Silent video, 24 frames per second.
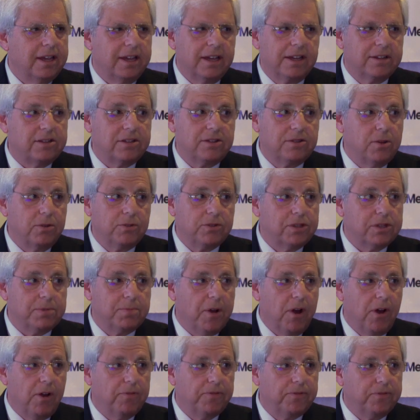It's no
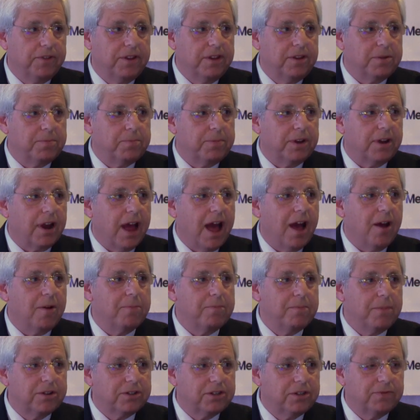small feat, but how
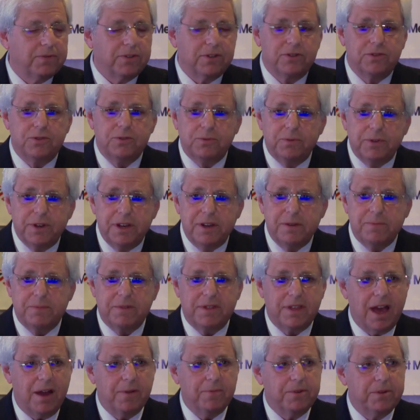much of a dream
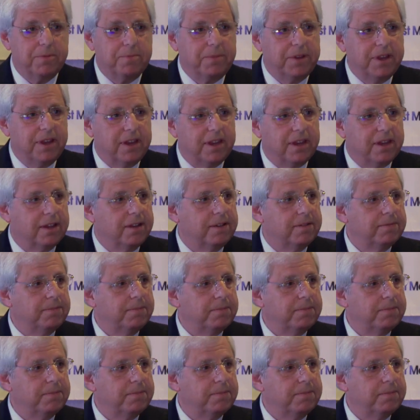that would be.